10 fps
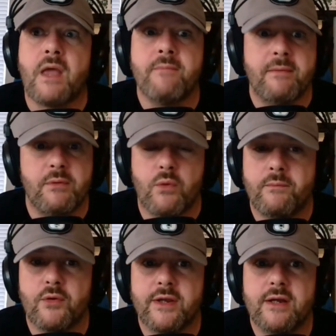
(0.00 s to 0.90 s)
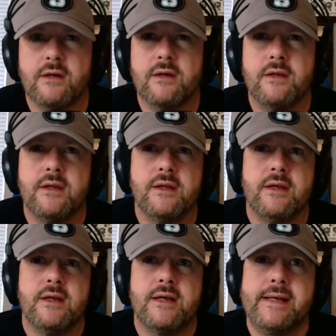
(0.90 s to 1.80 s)
Maybe one more year,
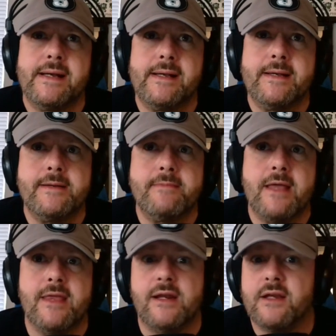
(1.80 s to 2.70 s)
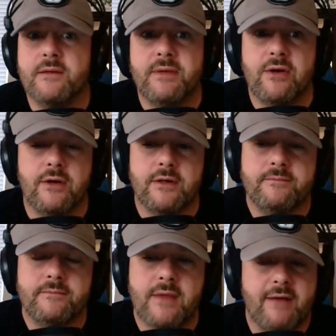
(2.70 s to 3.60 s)
and then he could be gone.
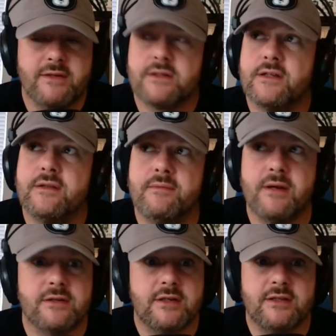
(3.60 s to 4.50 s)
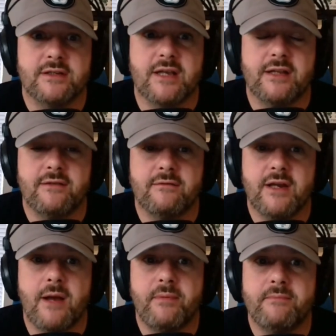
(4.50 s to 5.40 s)
Obviously, the Bears could decide to
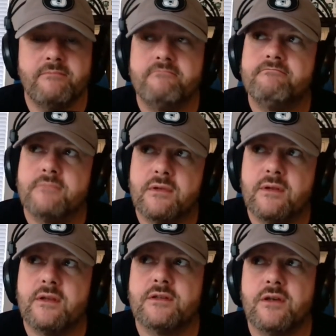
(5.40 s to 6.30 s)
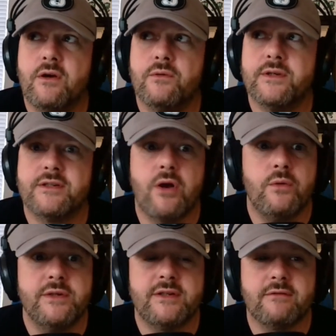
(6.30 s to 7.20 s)
re-up him. It's
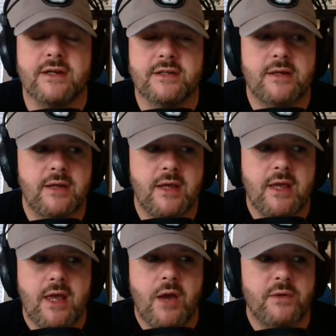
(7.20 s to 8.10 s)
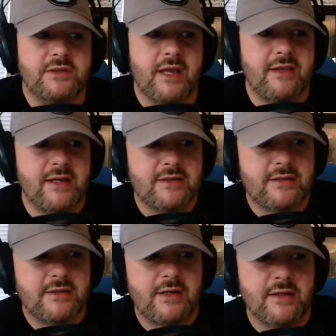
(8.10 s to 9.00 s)
always a risk. I will say
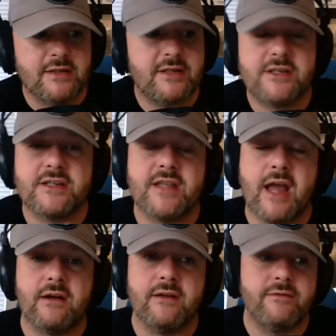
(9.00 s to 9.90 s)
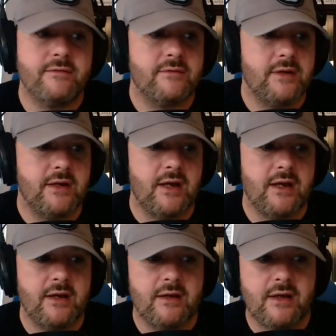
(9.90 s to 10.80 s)
this, and this is just narrative, and
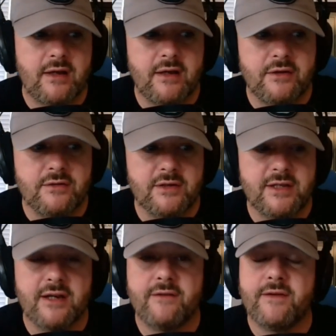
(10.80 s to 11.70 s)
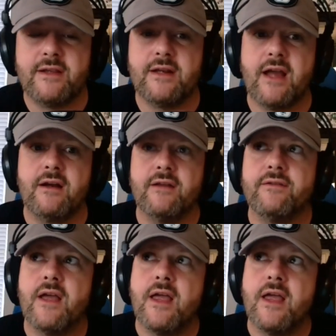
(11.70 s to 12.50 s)
I usually tell you to fade the narrative.